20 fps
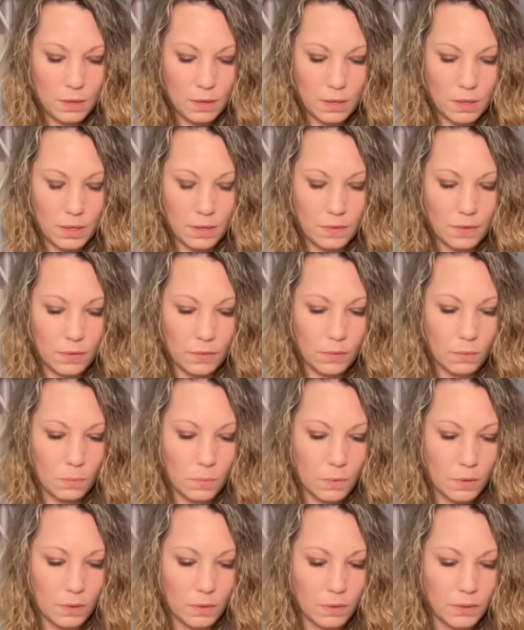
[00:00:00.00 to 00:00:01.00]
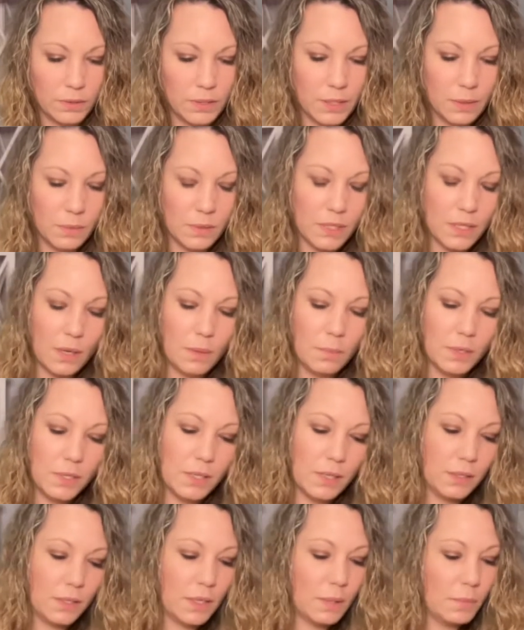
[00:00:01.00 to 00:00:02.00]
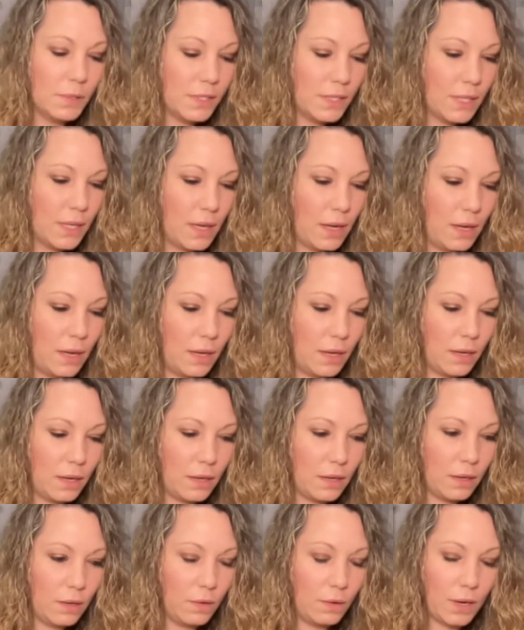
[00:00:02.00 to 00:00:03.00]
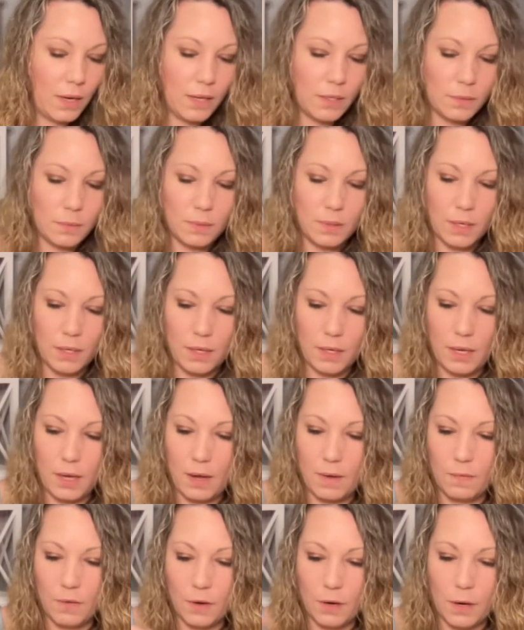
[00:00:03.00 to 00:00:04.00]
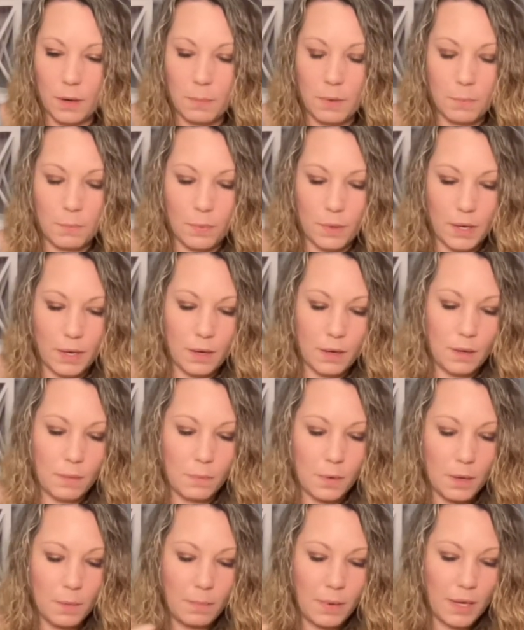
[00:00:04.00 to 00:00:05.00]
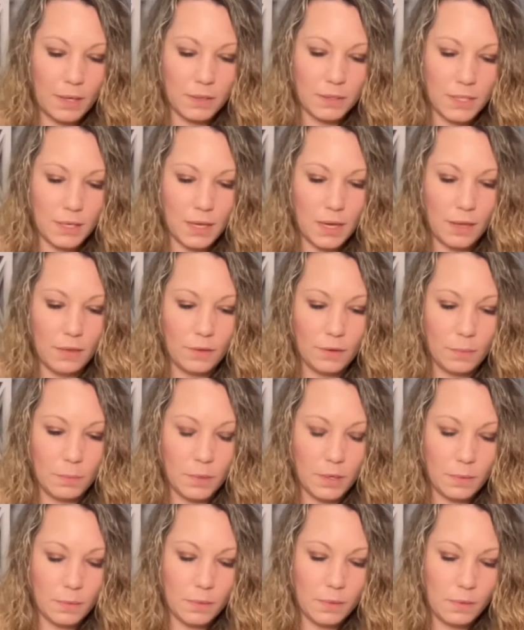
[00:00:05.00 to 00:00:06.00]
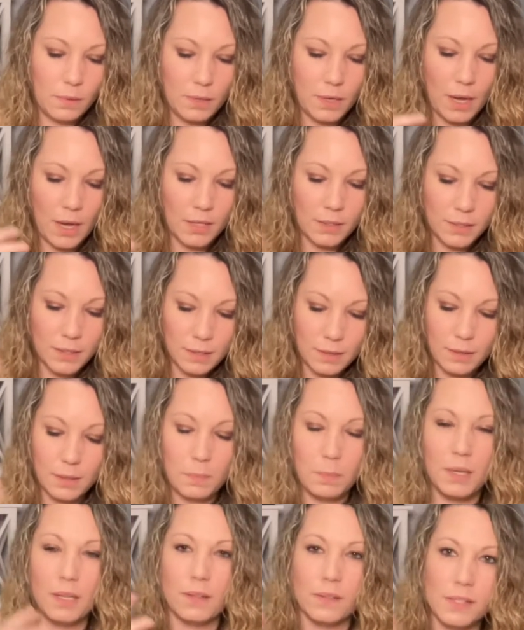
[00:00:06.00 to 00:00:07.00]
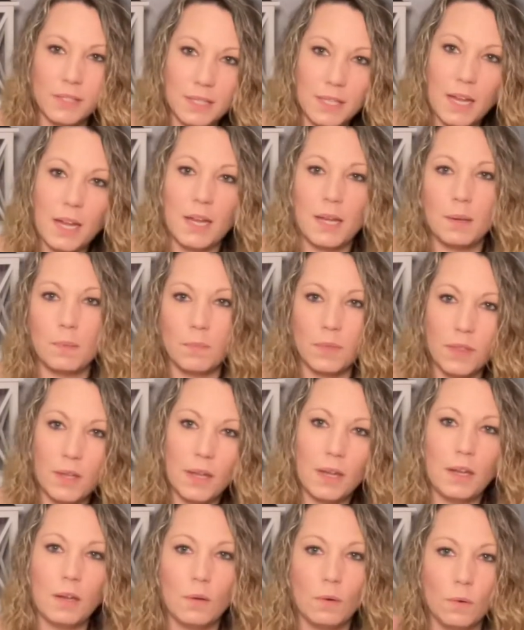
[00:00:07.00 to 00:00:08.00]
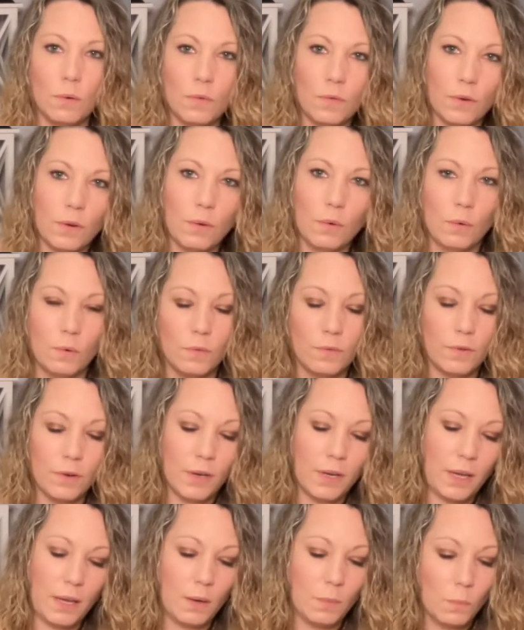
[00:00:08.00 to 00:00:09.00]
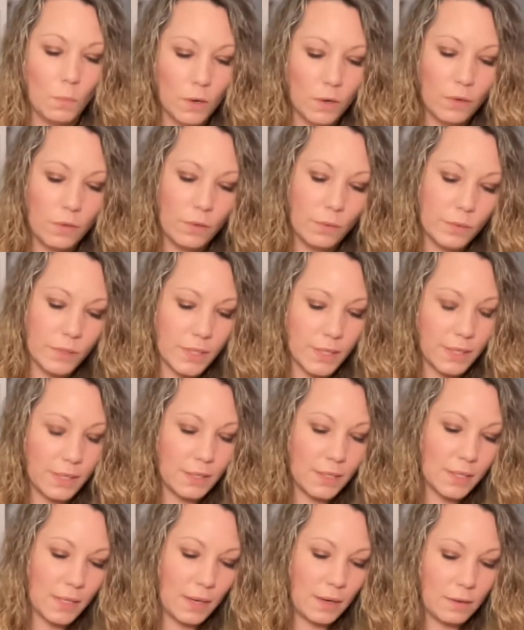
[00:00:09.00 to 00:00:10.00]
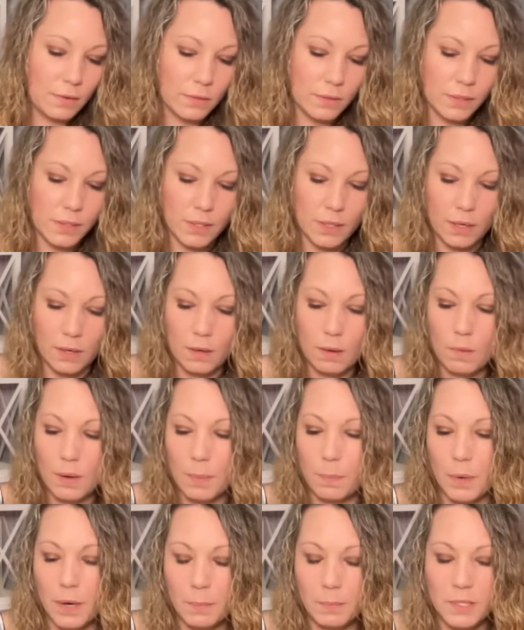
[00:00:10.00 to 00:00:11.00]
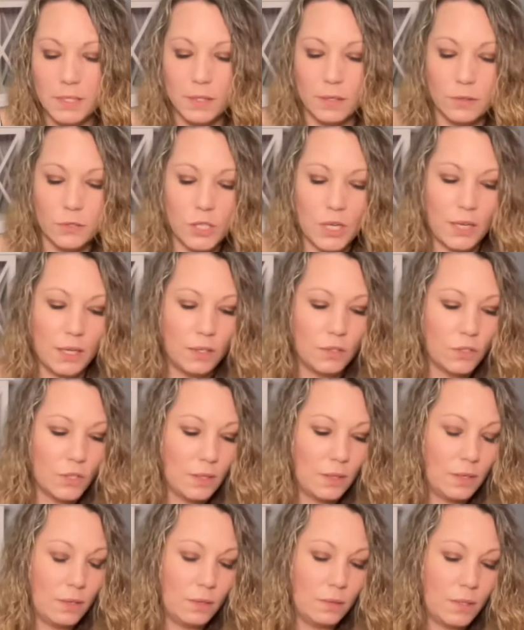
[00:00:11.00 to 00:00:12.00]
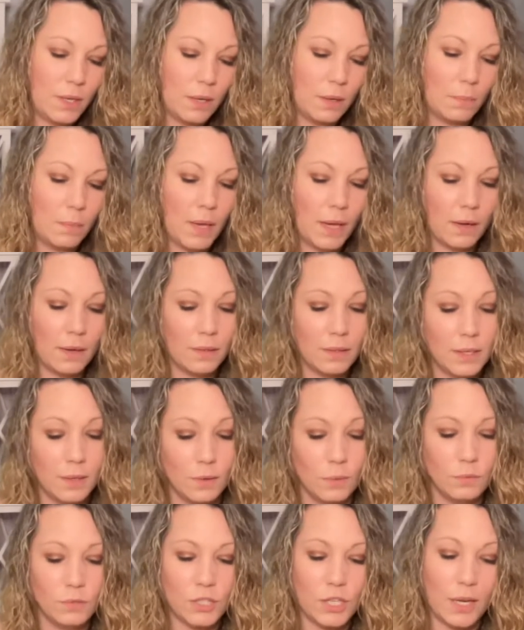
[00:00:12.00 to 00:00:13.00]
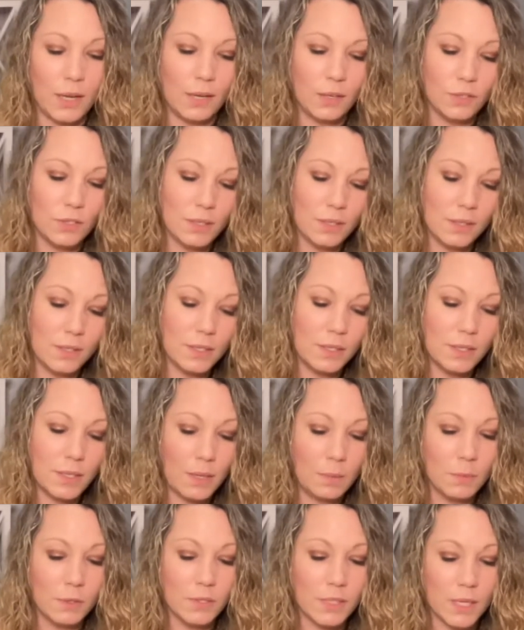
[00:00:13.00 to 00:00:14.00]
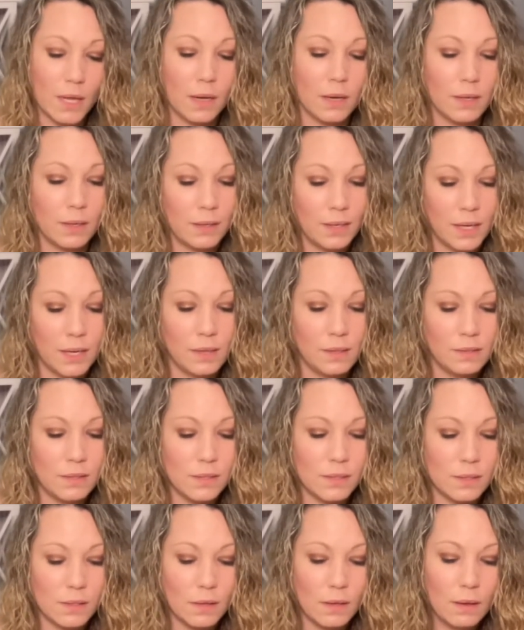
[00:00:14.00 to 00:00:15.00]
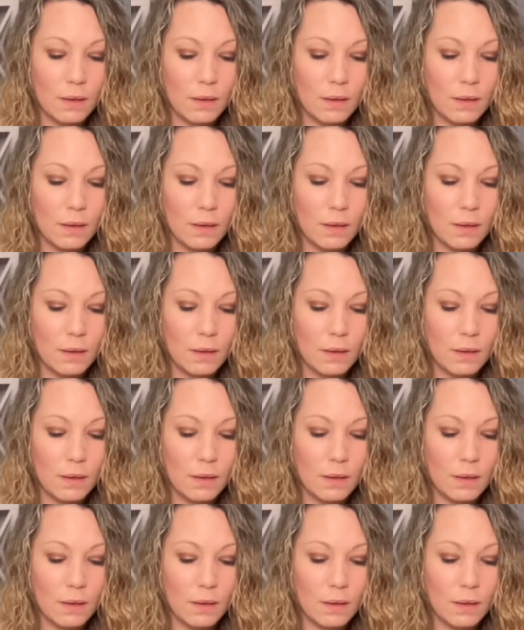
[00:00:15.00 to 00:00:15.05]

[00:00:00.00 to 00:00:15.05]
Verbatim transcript: And then the world, it was almost, it's almost like you guys would like have an argument, break up, come back together, but it would constantly be the same thing over and over again. One of those like cycles, like, oh, I promise I'll change. And then you take them back and they don't change. And it's the same old song and dance.